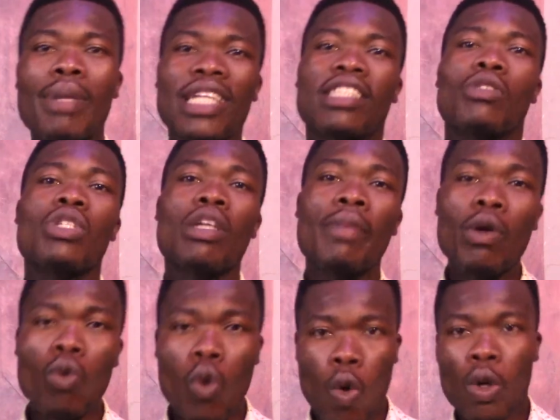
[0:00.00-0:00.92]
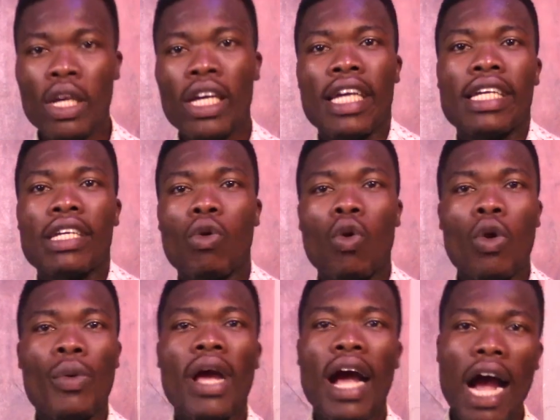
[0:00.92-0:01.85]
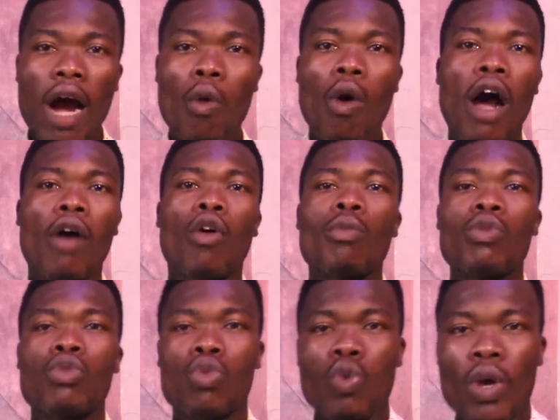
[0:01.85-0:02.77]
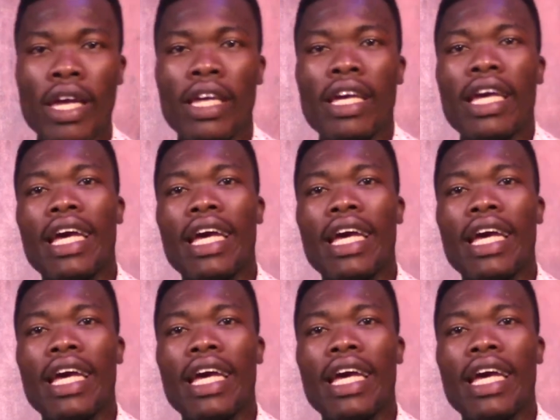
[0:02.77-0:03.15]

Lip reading: But in the Menko, young Washa Hawa almost swear